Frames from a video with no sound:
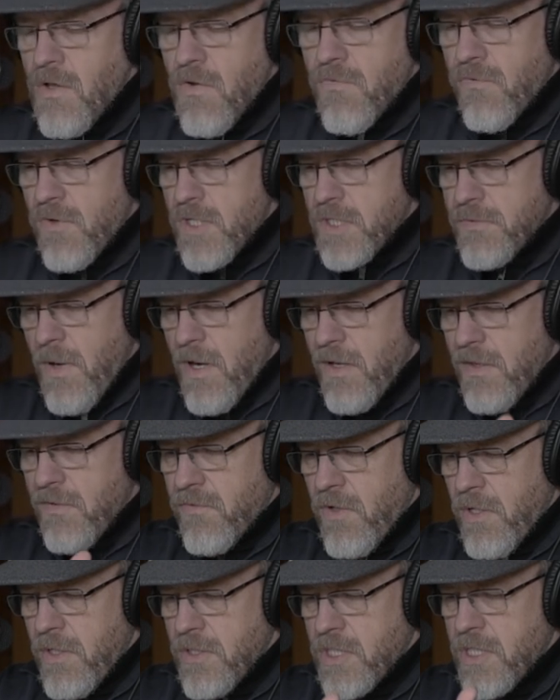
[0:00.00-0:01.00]
First part of the
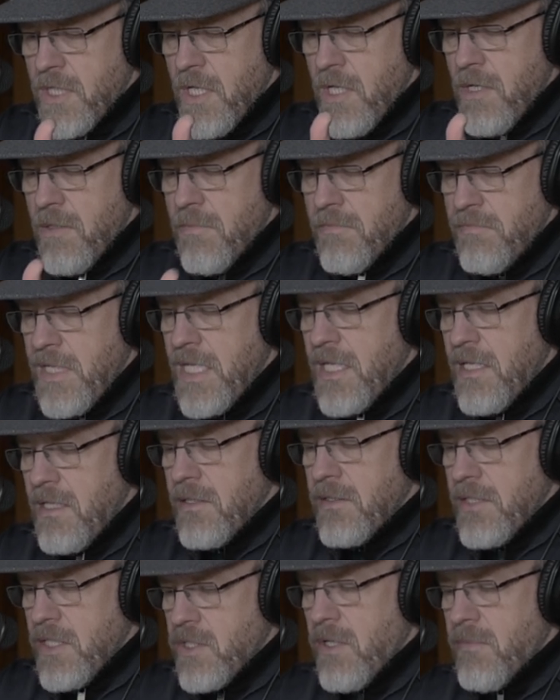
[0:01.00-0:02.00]
verse, B,
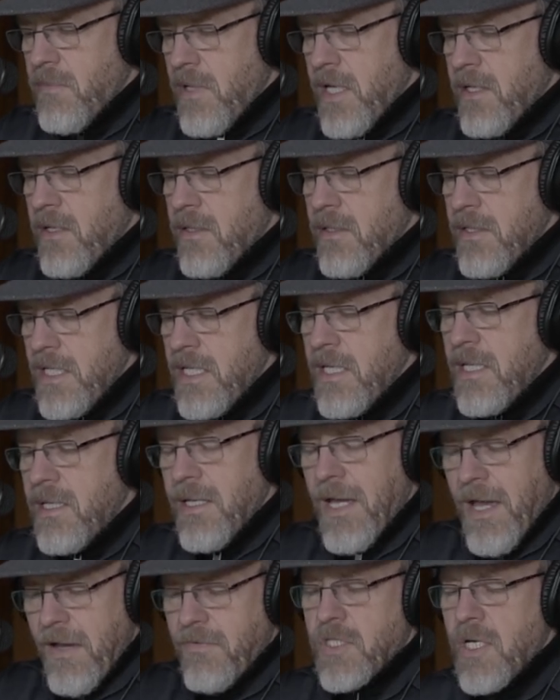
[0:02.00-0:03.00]
D sharp minor, E,
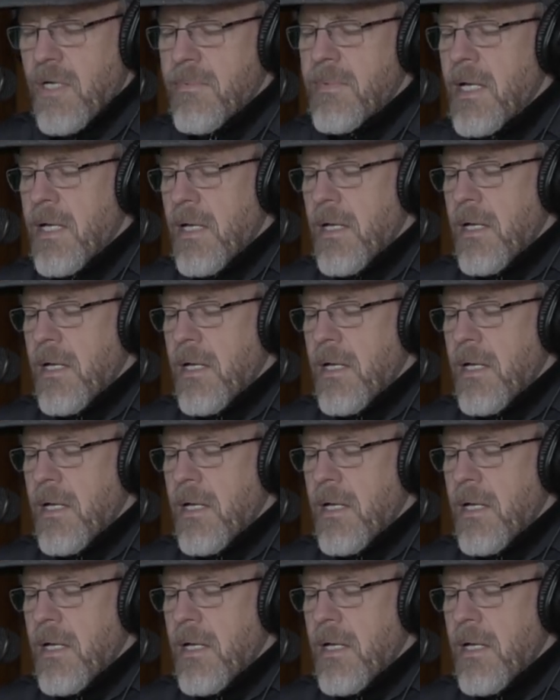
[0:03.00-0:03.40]
F sharp.